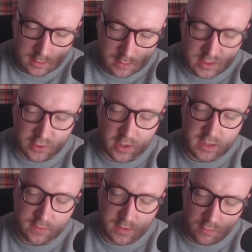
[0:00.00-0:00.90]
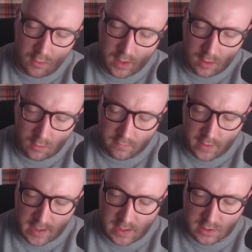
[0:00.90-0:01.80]
This train's been rolling along
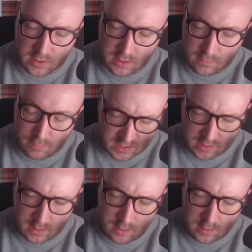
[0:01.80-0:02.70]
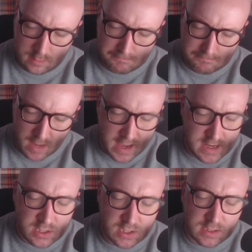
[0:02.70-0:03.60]
for ages, mister.
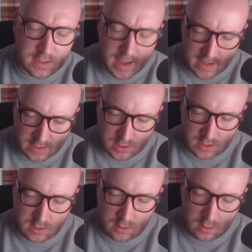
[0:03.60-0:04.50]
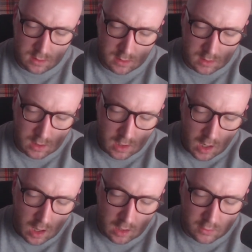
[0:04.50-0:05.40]
Ages and ages.
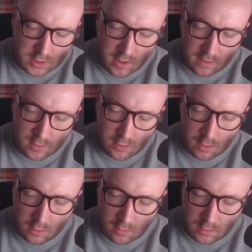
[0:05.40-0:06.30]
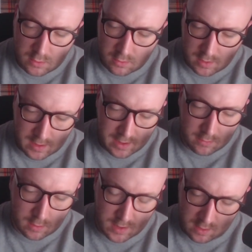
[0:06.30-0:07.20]
I'll also have you know you're not
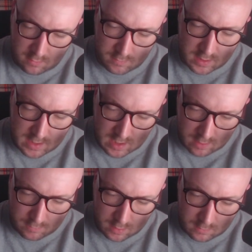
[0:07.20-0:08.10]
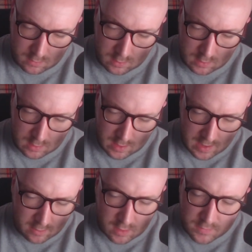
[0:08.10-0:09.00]
allowed up here in my cab.
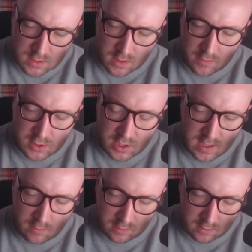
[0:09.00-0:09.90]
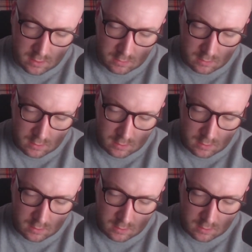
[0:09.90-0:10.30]
How come there's no engineer with you?